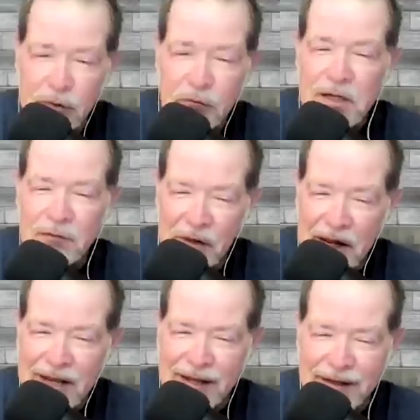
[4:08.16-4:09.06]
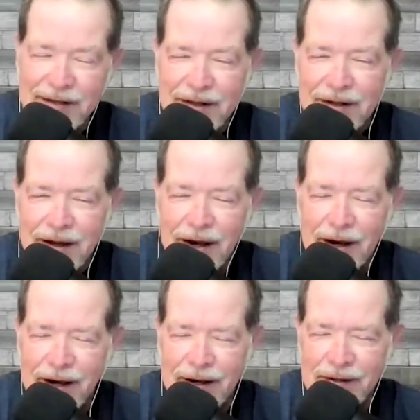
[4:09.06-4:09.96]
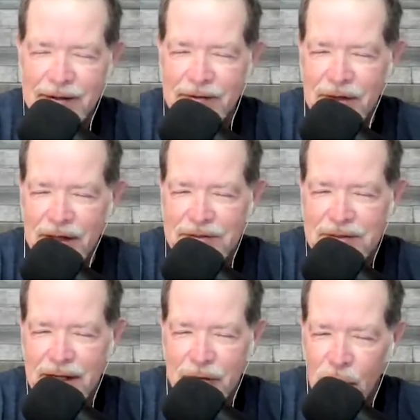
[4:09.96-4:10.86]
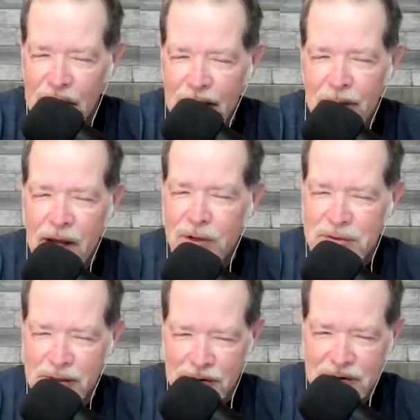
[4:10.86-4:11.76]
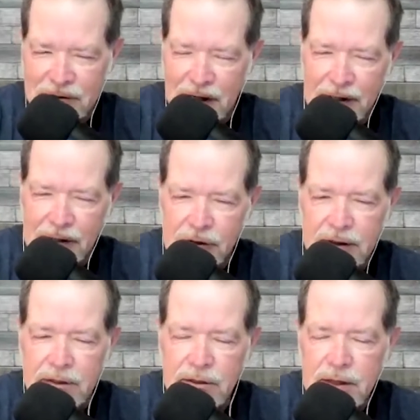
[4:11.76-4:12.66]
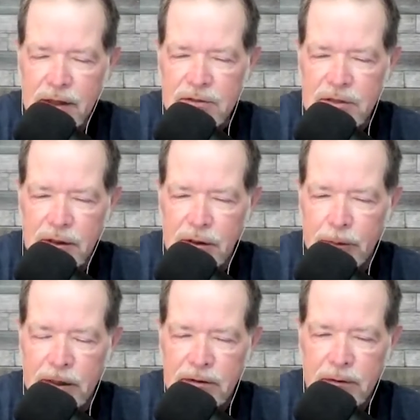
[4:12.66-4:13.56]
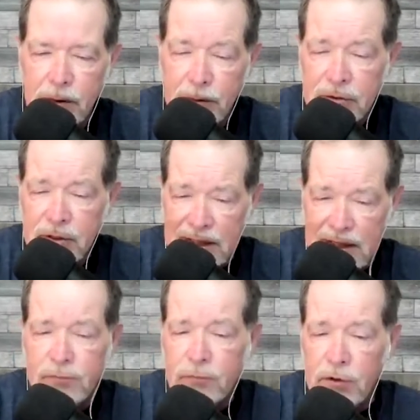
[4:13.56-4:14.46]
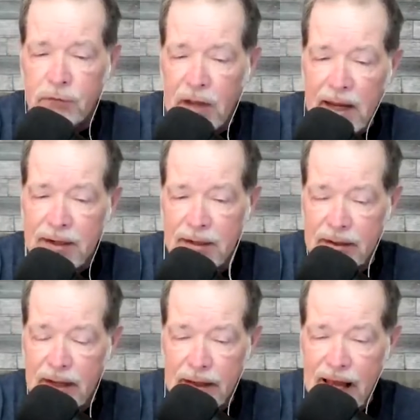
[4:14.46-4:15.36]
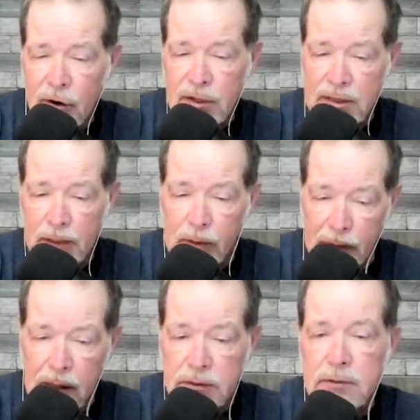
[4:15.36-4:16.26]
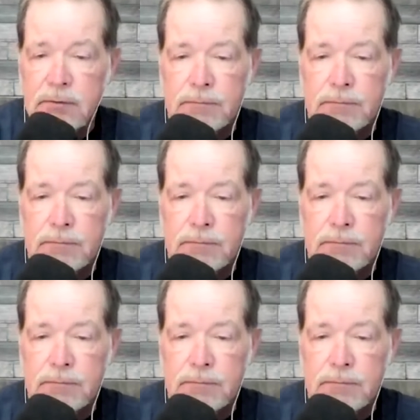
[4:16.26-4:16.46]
We've got a van that's got Ram House on the side of it. Can you tell us a little bit about the need for the van and how it came about?